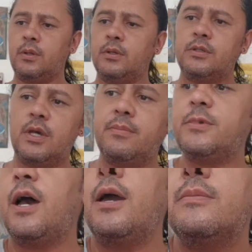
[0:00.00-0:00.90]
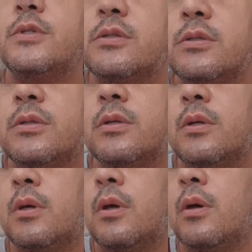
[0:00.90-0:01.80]
Sometimes,
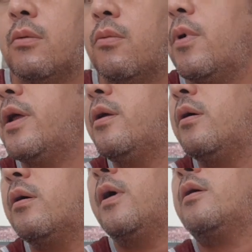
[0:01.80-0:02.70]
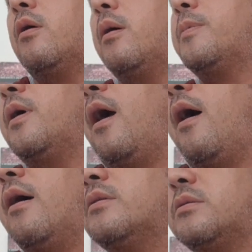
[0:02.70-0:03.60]
when your quadcopter
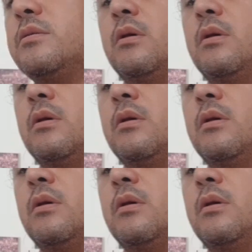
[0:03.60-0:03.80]
has